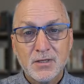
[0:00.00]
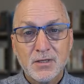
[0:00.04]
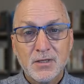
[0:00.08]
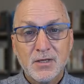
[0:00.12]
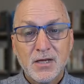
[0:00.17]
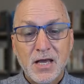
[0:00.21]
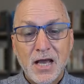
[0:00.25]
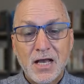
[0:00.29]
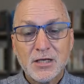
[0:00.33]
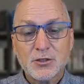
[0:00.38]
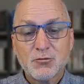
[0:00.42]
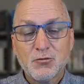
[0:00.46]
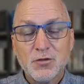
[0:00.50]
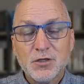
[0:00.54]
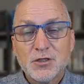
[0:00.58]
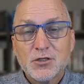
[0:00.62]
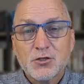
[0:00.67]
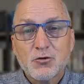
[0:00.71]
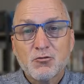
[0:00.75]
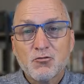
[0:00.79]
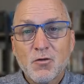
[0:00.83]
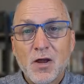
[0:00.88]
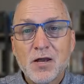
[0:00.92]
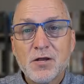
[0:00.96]
as we
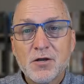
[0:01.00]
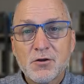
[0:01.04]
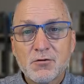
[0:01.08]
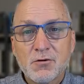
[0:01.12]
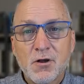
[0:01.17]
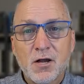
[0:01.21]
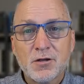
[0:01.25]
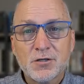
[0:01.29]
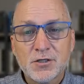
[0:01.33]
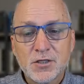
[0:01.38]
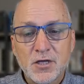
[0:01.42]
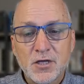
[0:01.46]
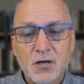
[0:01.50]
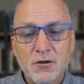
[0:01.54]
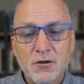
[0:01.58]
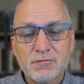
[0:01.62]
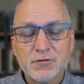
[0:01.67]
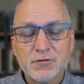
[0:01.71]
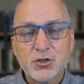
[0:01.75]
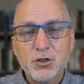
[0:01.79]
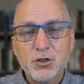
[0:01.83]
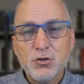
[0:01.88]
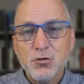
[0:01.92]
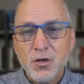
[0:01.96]
surrender
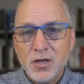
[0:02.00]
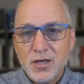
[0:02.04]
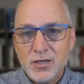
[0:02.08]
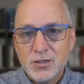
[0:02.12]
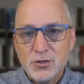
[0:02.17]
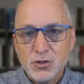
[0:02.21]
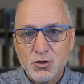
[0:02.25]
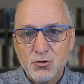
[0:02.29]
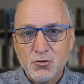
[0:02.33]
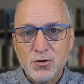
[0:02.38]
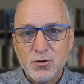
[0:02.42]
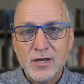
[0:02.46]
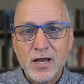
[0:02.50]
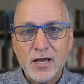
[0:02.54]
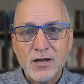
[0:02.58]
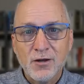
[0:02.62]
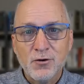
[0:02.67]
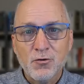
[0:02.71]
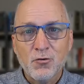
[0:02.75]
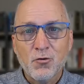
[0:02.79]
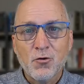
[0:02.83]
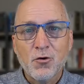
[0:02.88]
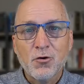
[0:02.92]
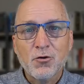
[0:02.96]
ourselves to His created
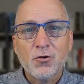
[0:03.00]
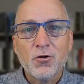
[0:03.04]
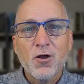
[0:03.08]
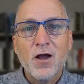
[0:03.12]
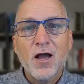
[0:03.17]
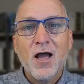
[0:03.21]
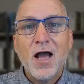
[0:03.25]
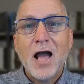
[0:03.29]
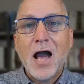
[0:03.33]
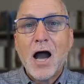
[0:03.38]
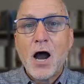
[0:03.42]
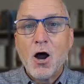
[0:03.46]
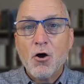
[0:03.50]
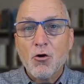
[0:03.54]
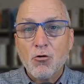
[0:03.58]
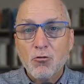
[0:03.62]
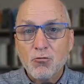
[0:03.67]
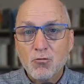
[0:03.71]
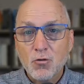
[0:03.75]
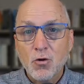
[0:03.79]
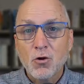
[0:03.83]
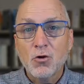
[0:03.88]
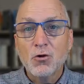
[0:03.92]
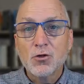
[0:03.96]
order, our
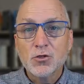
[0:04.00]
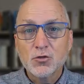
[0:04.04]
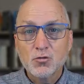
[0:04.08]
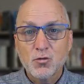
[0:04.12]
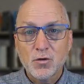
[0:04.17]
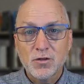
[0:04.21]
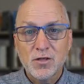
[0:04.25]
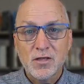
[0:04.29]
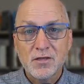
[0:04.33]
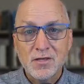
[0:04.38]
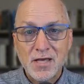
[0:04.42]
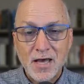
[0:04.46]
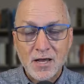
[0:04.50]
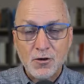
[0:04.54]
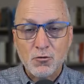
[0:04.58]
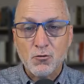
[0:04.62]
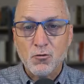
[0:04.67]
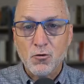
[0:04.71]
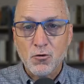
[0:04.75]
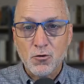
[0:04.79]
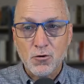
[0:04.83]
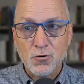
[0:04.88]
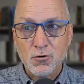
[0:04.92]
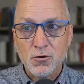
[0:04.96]
roles within that
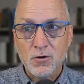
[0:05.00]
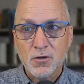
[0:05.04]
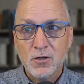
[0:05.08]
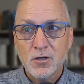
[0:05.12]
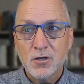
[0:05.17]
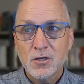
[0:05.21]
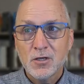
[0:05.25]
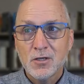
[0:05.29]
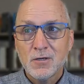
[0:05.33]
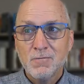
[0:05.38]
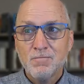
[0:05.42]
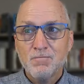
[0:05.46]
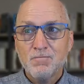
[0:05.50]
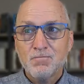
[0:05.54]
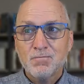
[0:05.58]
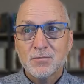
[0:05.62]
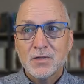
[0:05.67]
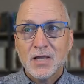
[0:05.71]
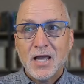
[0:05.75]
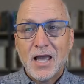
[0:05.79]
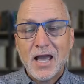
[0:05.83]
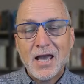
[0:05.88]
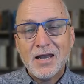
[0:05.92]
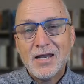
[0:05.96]
order,
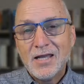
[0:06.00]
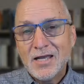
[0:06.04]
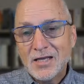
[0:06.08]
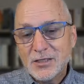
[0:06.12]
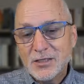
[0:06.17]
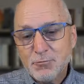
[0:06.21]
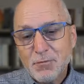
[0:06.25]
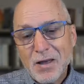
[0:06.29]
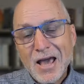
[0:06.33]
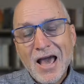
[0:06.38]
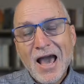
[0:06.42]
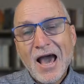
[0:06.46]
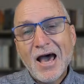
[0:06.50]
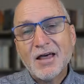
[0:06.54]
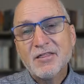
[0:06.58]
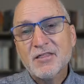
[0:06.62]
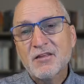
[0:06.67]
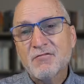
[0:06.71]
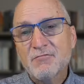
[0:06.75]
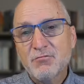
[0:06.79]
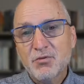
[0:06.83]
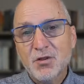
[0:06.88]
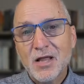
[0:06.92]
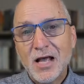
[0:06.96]
and His path
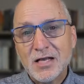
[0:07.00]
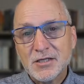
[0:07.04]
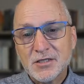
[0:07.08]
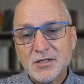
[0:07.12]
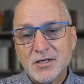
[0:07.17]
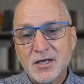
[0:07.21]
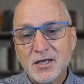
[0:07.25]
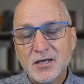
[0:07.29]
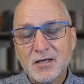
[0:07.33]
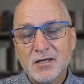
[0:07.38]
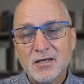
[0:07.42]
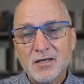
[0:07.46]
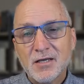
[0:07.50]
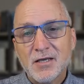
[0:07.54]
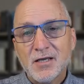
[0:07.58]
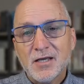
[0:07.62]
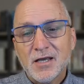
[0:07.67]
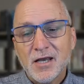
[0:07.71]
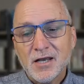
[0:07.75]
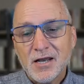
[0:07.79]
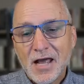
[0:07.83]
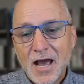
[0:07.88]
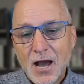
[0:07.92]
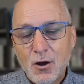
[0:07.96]
of blessing
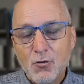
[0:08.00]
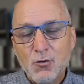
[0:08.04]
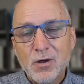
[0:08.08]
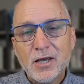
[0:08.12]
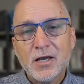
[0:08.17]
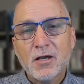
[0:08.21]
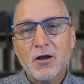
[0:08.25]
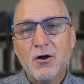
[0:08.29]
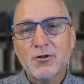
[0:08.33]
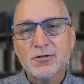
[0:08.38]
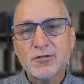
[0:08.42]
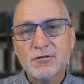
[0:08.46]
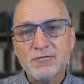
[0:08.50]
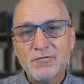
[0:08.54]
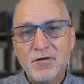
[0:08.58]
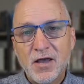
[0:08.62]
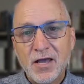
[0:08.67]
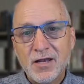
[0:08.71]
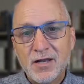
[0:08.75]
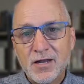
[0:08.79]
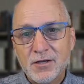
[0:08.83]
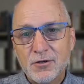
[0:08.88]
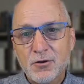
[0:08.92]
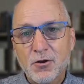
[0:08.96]
in how we
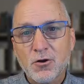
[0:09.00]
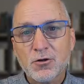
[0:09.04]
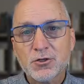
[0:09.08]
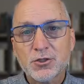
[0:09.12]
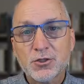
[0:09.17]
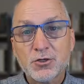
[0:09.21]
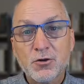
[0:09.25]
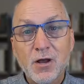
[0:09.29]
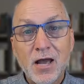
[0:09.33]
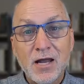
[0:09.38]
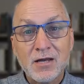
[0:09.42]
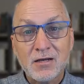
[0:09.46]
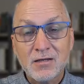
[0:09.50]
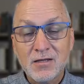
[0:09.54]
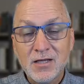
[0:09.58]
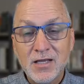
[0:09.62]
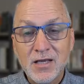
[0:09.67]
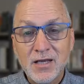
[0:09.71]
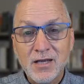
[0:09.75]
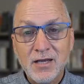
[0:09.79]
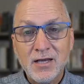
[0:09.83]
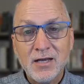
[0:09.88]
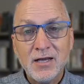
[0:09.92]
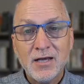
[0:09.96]
cultivate and nurture and
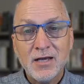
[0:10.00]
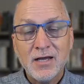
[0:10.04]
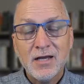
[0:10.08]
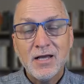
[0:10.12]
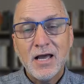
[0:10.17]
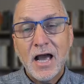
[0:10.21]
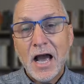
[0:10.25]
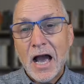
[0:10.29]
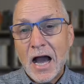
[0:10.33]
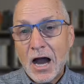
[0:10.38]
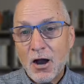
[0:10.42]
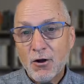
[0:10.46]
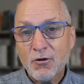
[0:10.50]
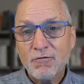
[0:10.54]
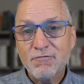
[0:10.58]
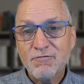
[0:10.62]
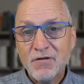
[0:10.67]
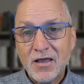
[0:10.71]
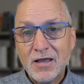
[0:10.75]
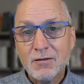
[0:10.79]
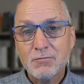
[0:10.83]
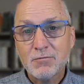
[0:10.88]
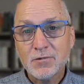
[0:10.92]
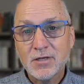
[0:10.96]
lead our
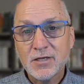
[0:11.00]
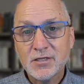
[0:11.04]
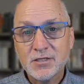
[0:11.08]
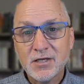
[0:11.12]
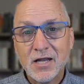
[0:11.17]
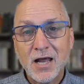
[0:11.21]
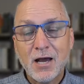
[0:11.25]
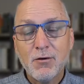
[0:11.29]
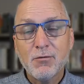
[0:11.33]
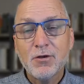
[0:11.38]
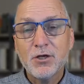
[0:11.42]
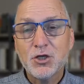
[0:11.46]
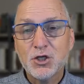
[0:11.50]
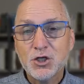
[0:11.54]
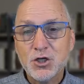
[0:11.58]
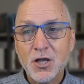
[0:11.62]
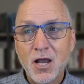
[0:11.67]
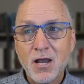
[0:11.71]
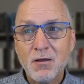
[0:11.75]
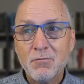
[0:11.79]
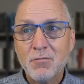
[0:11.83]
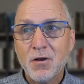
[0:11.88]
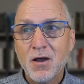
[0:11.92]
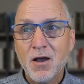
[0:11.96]
families and how we
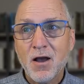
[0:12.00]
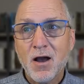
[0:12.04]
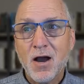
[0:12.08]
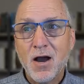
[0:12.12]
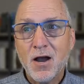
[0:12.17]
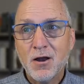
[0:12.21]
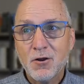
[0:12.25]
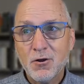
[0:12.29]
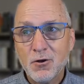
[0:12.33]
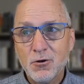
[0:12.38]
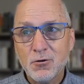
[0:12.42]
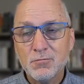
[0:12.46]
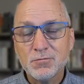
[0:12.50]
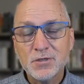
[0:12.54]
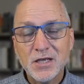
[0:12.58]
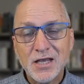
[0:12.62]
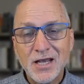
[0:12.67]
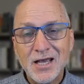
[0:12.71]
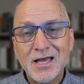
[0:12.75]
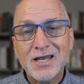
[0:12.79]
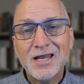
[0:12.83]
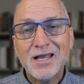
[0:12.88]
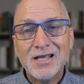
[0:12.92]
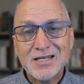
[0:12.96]
shape our homes.
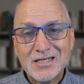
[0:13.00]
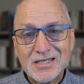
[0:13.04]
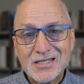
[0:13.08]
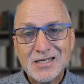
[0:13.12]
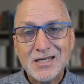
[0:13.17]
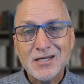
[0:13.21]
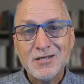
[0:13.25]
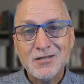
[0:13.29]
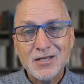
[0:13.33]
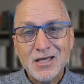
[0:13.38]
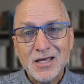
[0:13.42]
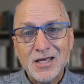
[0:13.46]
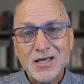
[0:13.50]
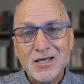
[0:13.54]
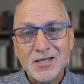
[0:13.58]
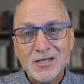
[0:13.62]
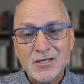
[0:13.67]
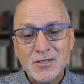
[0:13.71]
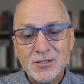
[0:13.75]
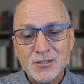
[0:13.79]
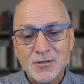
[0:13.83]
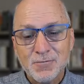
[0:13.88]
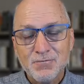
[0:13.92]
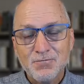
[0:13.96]
It still
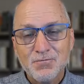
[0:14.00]
is